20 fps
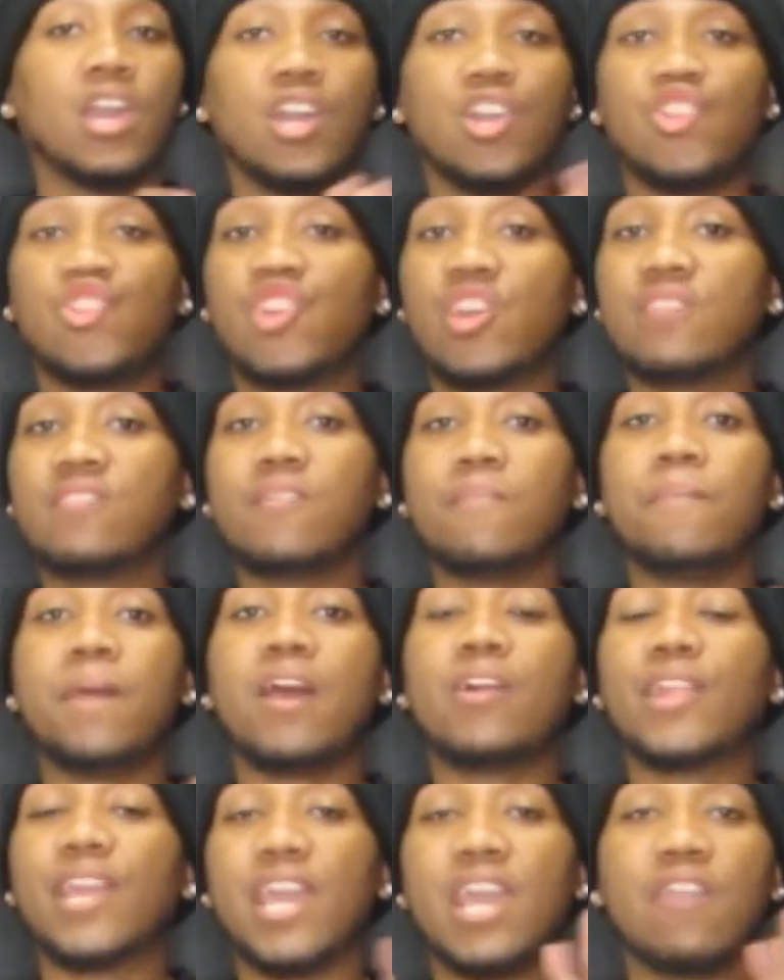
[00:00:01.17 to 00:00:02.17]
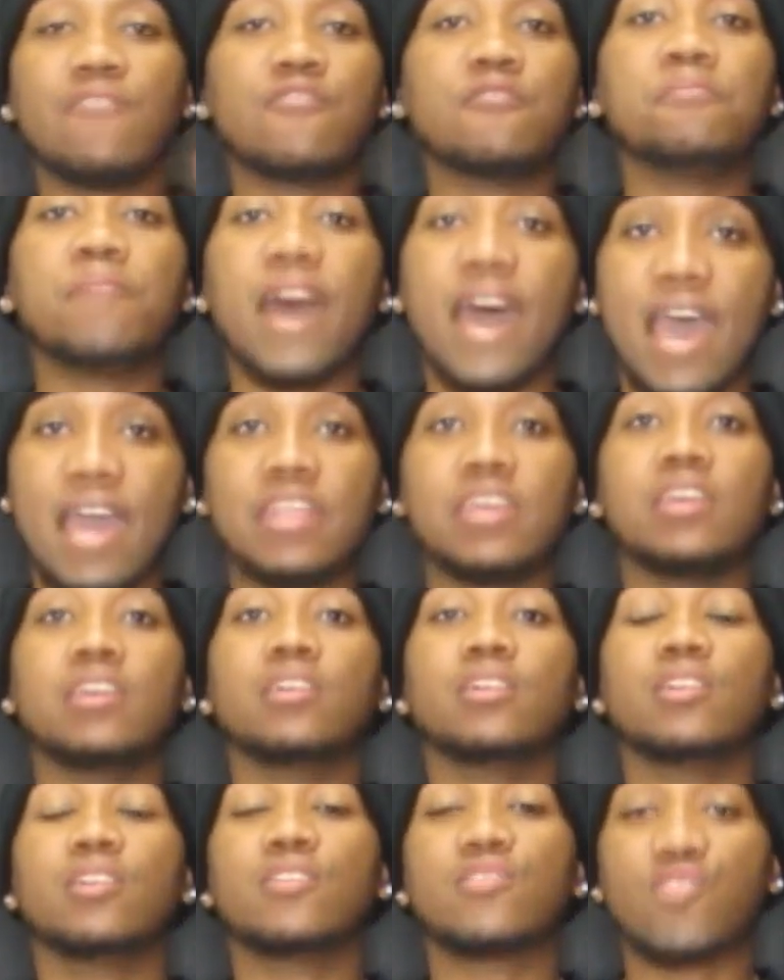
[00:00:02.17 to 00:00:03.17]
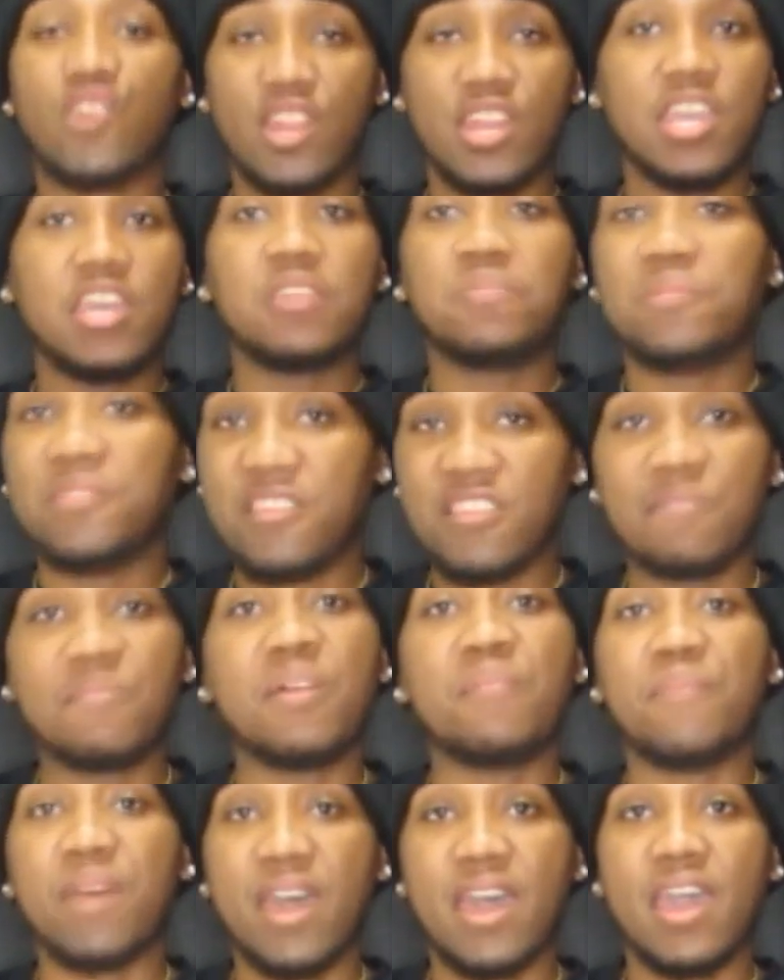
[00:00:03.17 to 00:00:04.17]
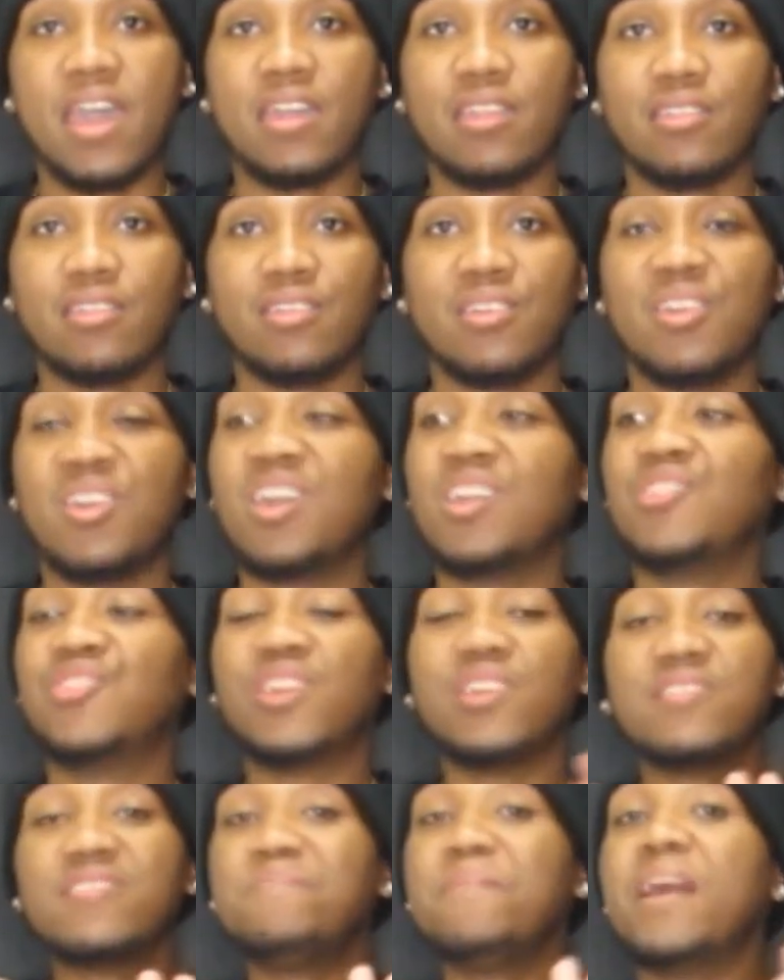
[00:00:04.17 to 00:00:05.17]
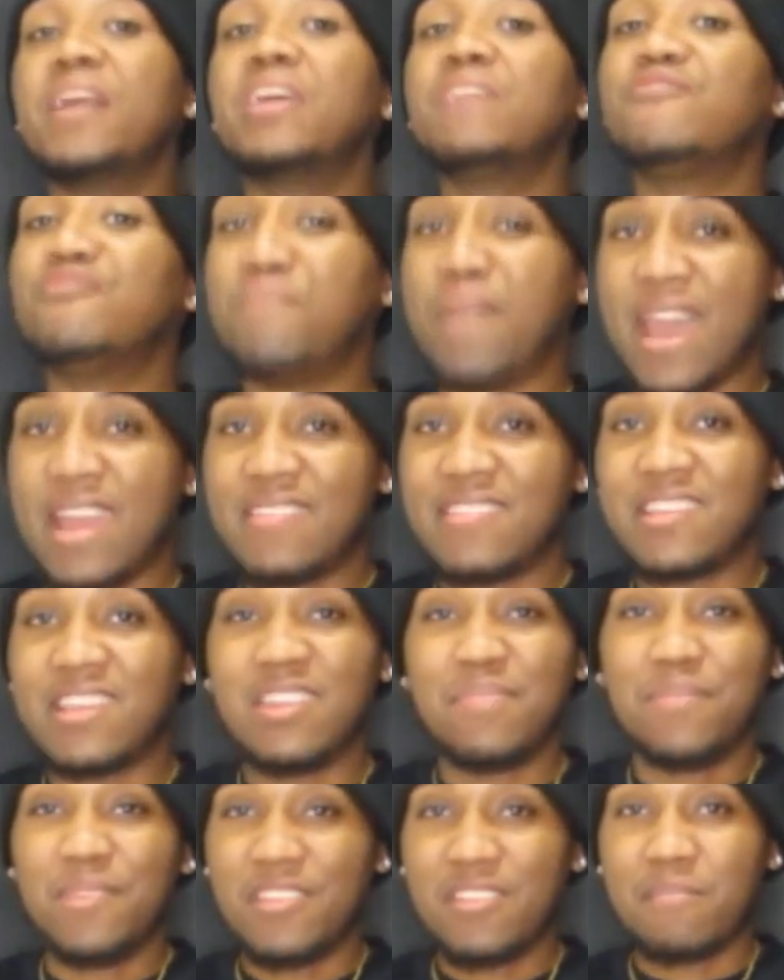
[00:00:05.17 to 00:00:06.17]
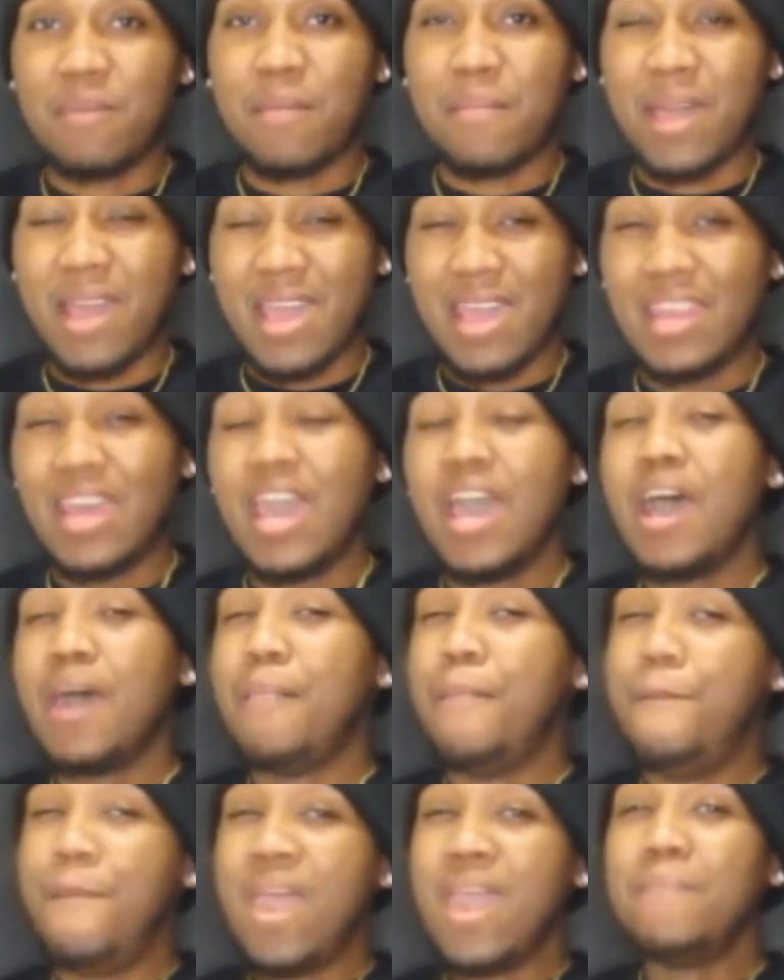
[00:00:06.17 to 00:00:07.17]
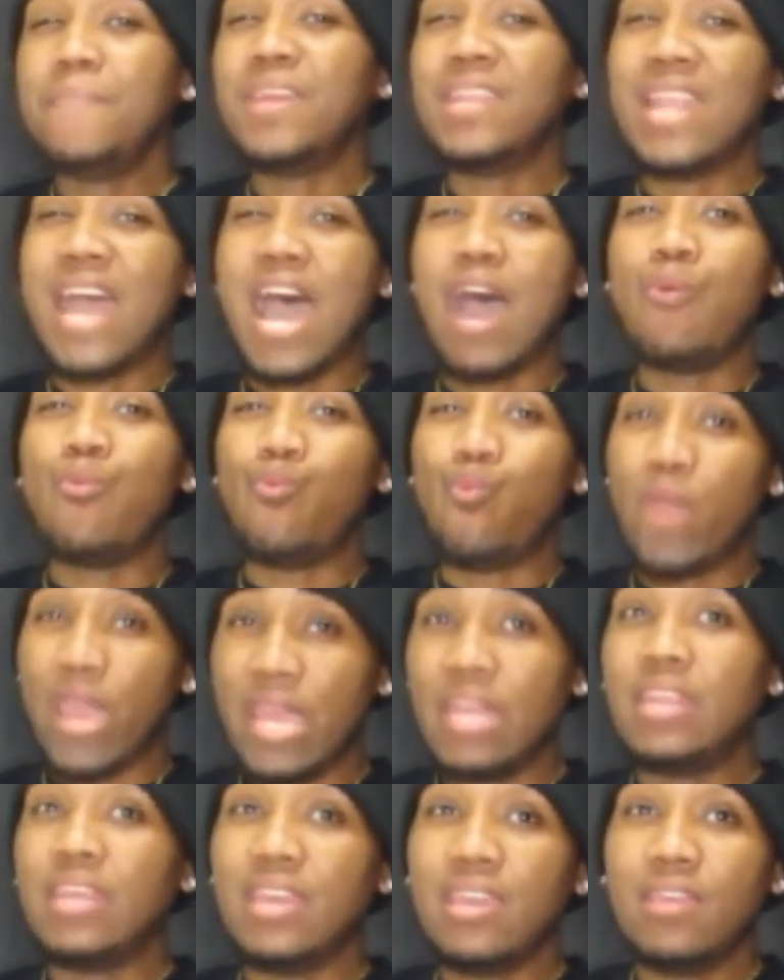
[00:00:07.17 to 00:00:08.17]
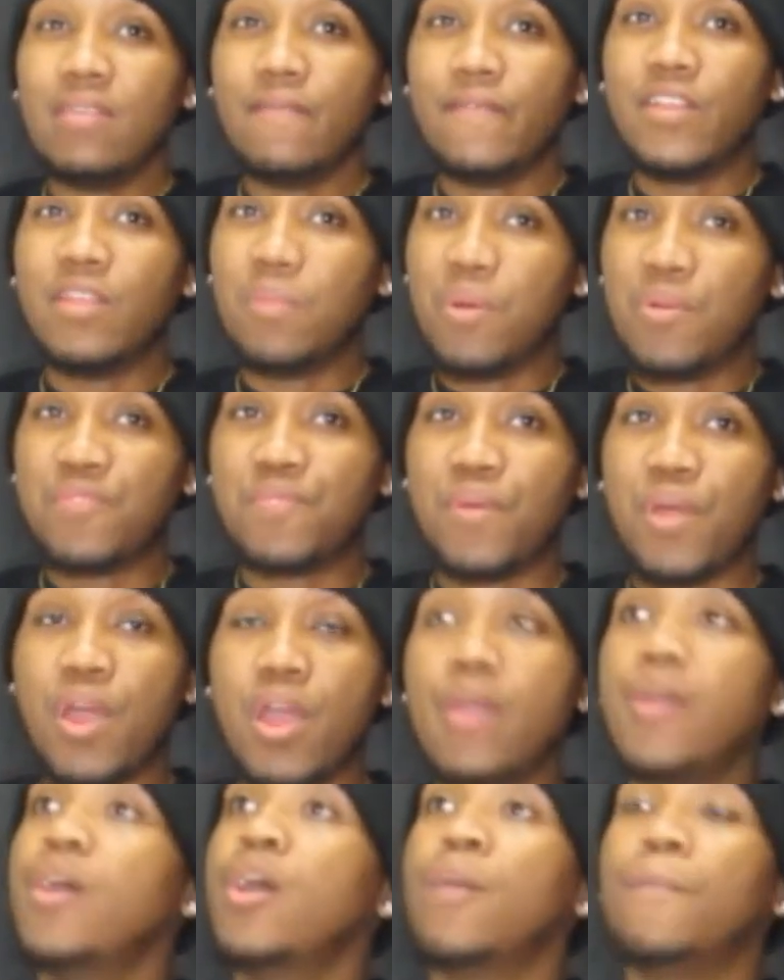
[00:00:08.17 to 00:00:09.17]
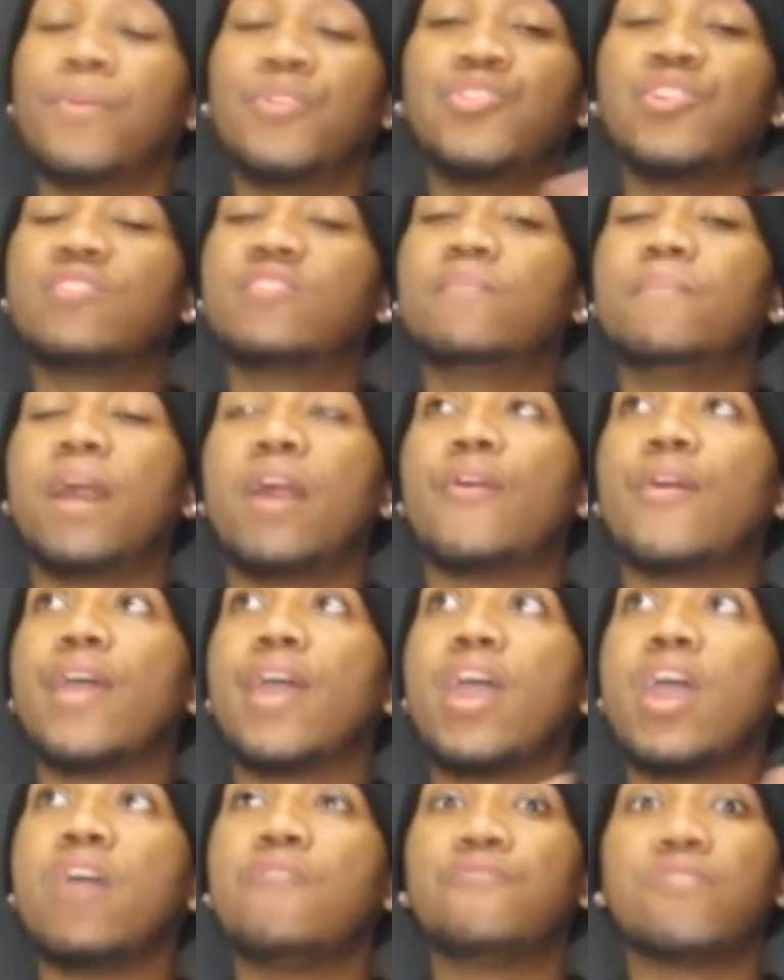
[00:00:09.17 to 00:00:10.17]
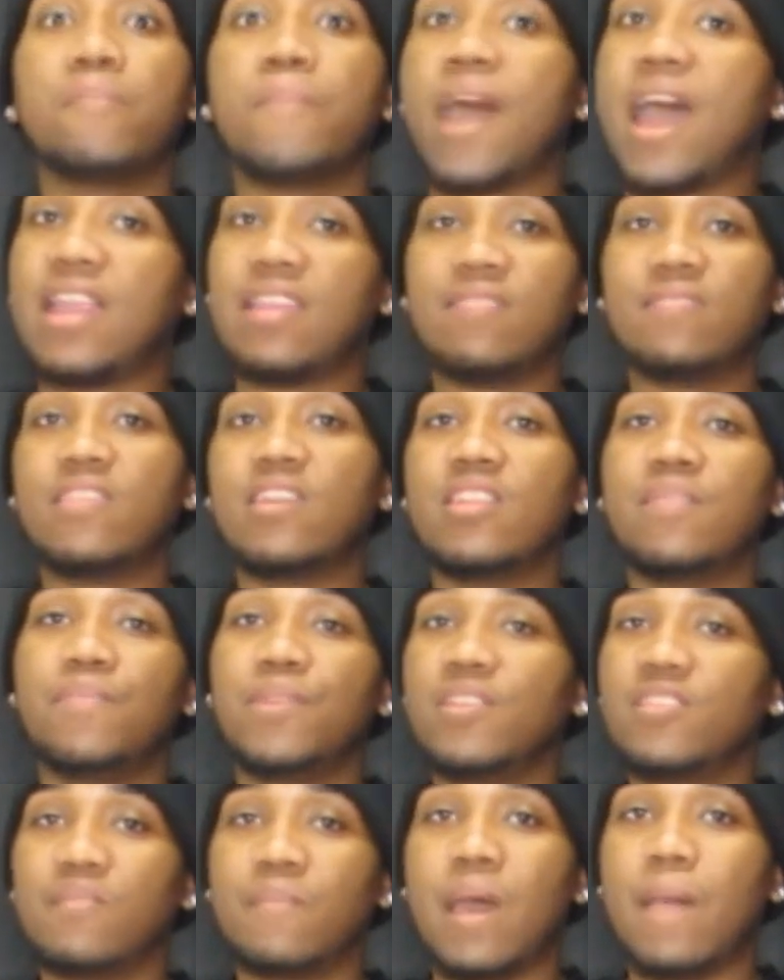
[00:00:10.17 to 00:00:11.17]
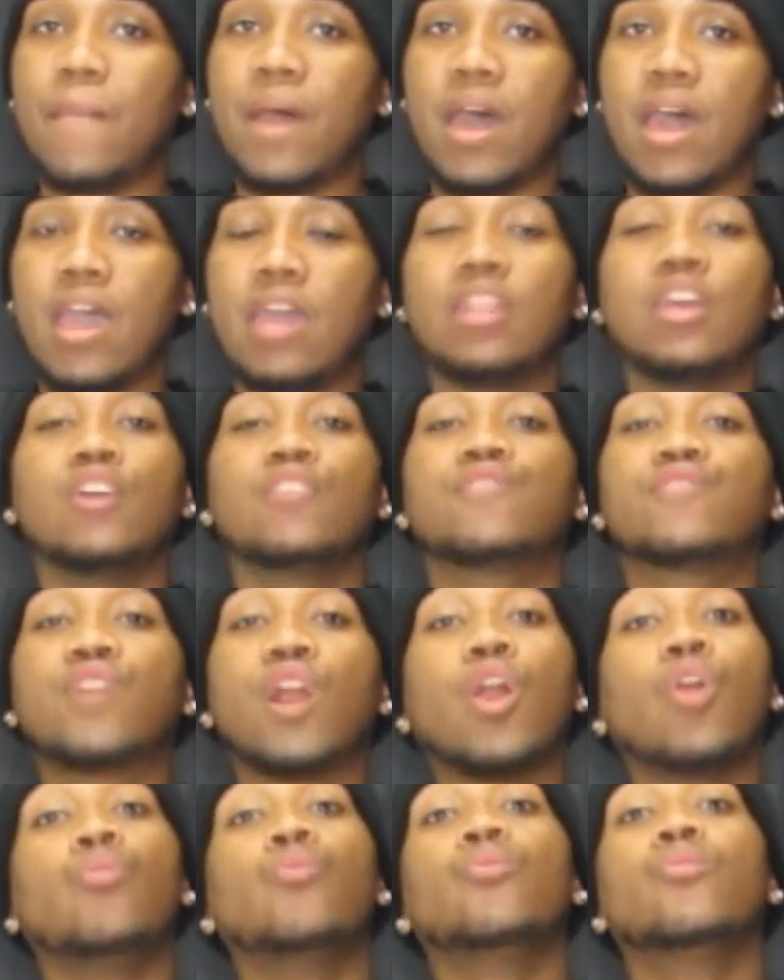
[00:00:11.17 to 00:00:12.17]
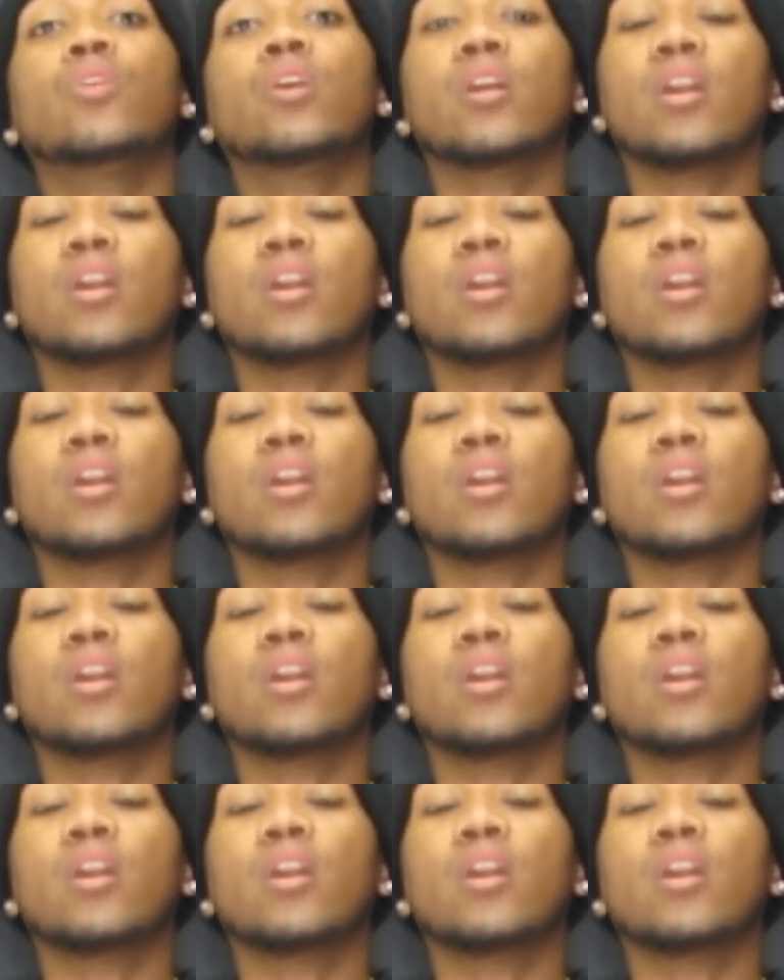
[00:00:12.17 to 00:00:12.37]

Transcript: just about everybody is going to get a piece of my mind. Just about everybody's getting a piece of my mind. Maybe not Wendy for the most part, but just about everybody's getting a piece of my mind. So,